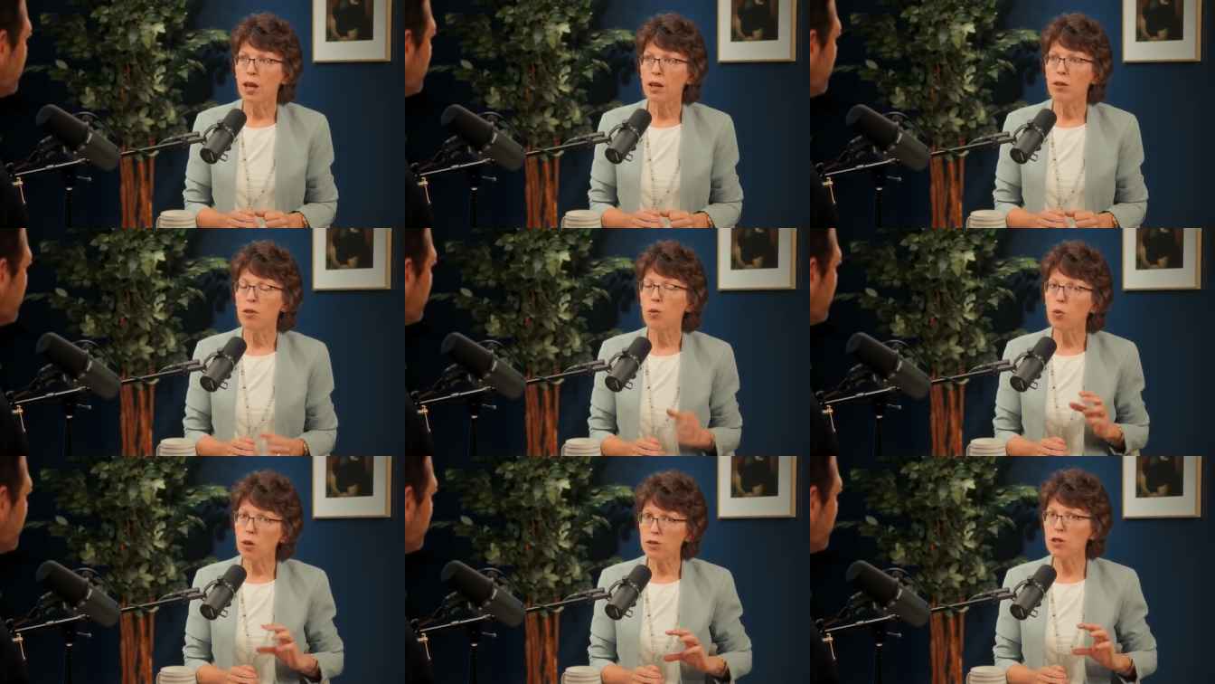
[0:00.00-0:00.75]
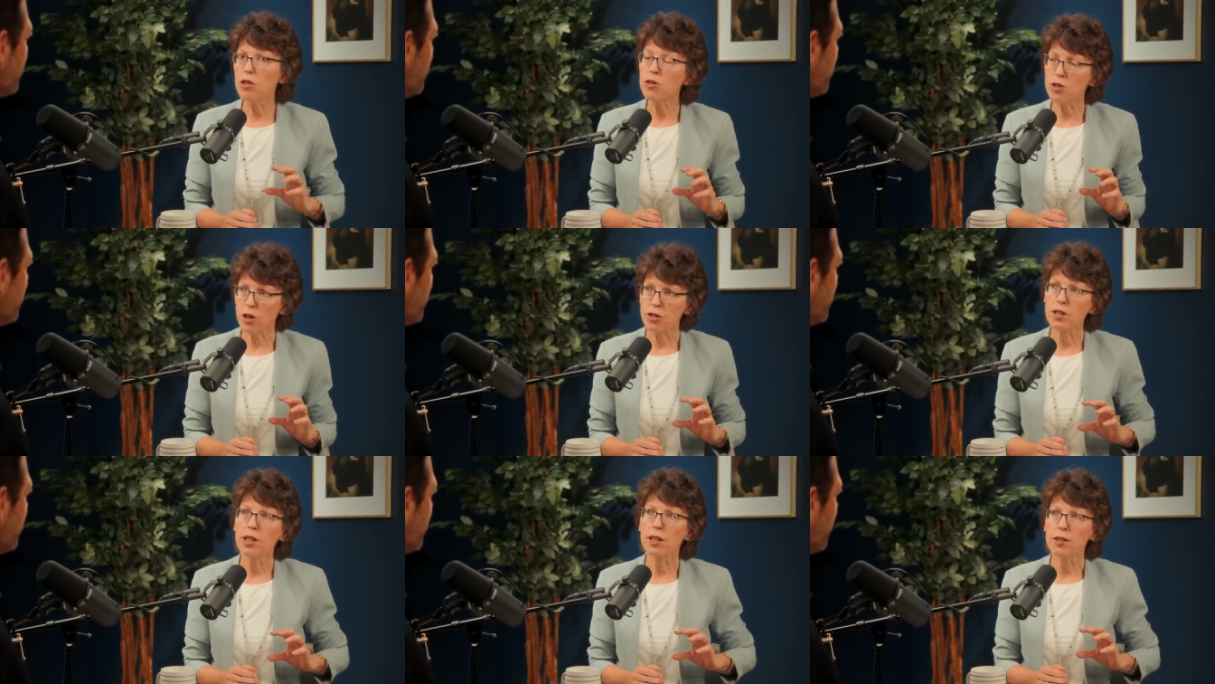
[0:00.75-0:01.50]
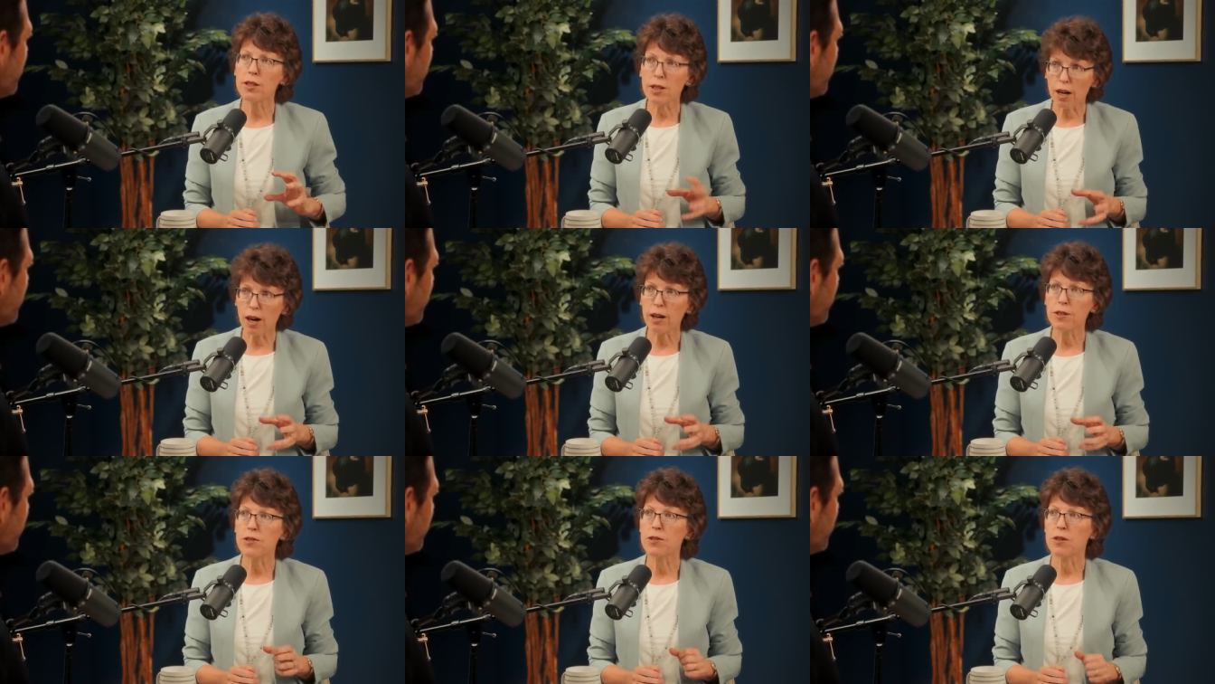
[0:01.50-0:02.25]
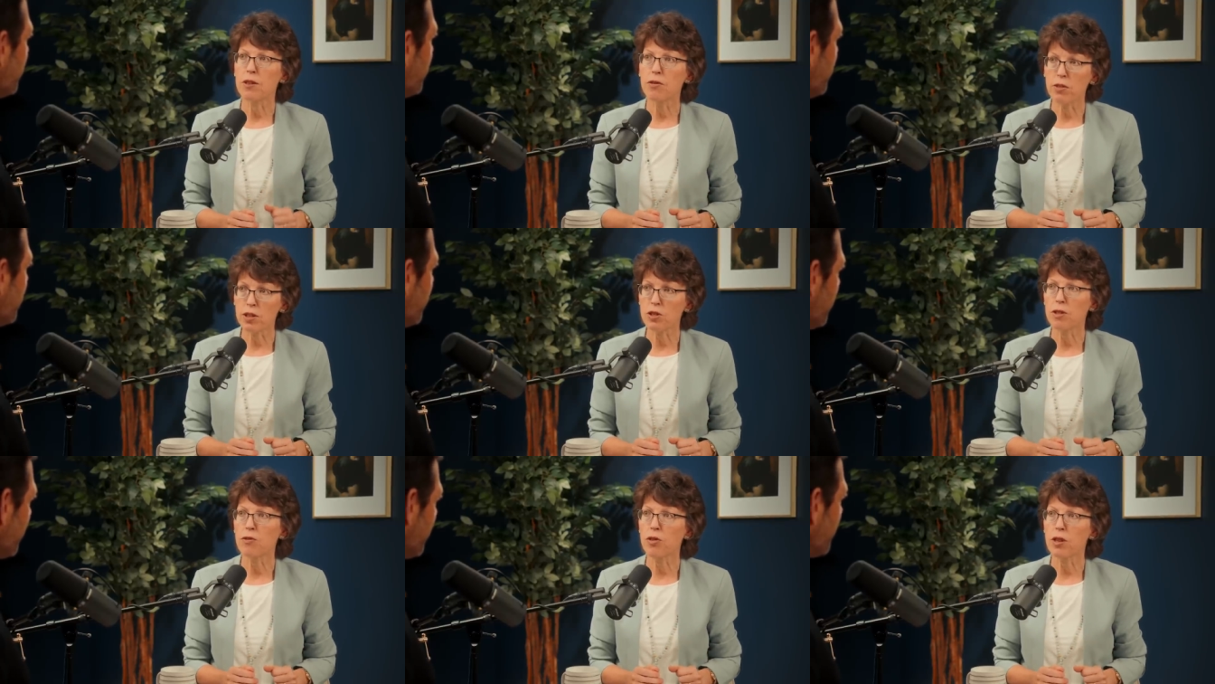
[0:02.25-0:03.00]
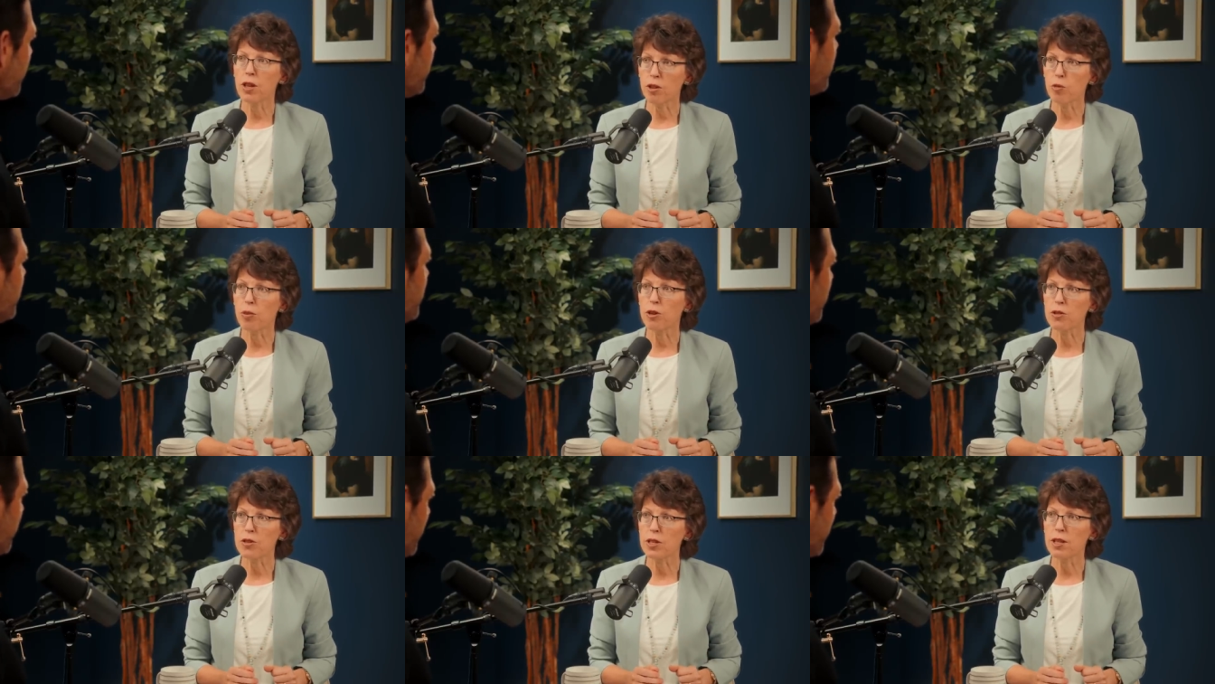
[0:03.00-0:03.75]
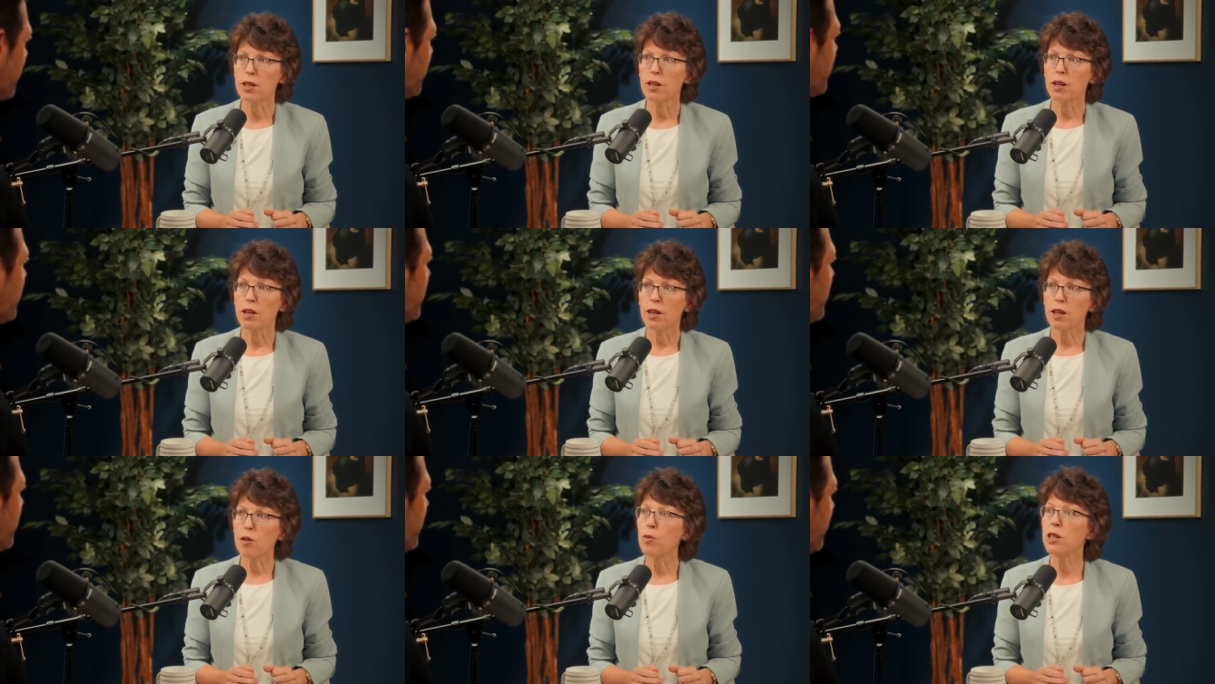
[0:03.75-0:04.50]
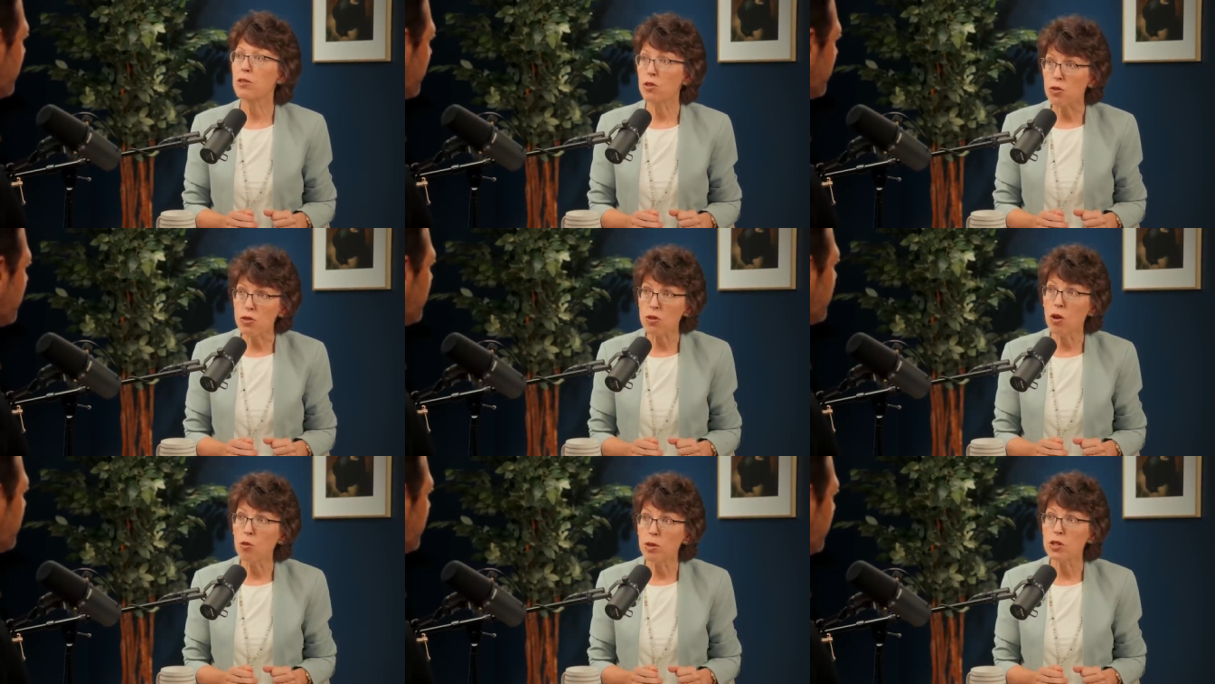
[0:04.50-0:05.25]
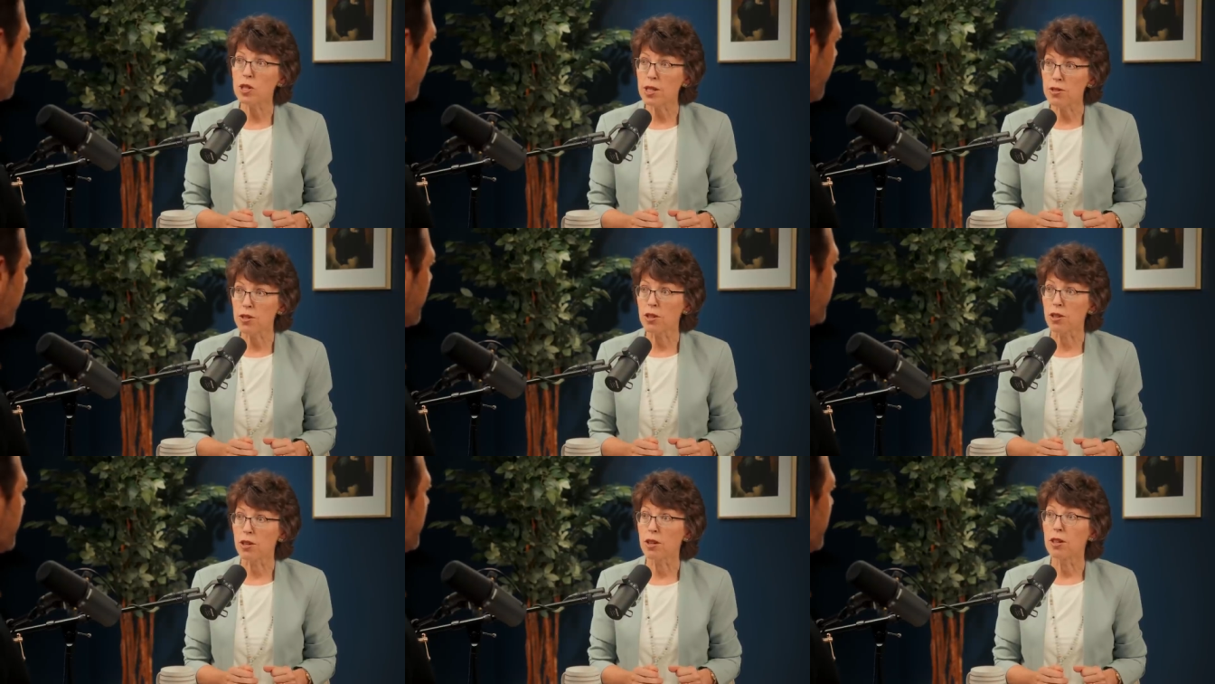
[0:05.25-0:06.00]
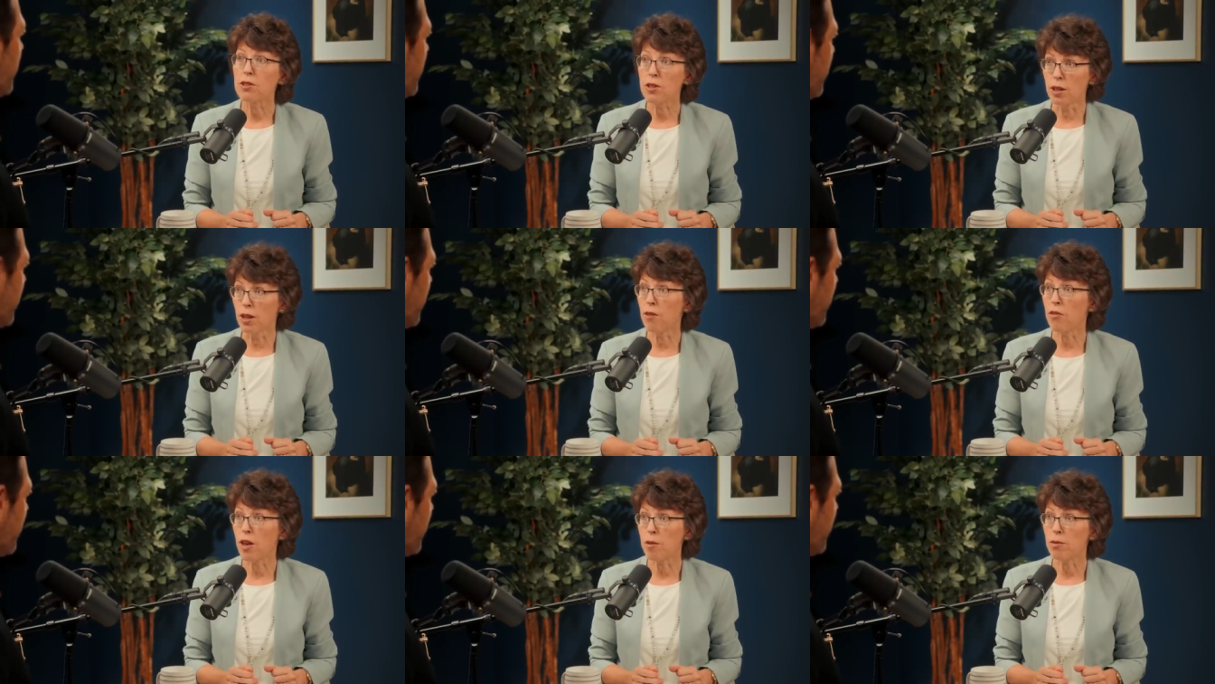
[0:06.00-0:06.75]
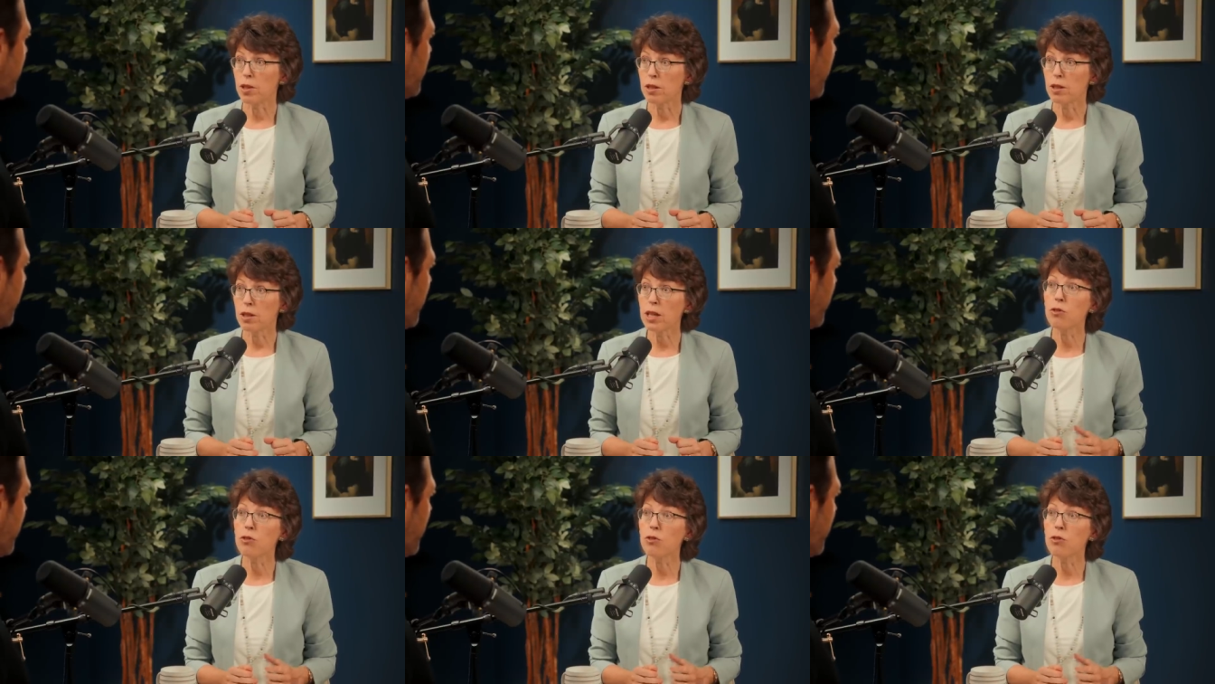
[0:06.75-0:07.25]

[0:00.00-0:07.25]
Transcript: and once you start to get god's vision for the other person it makes it so much easier to love them yeah.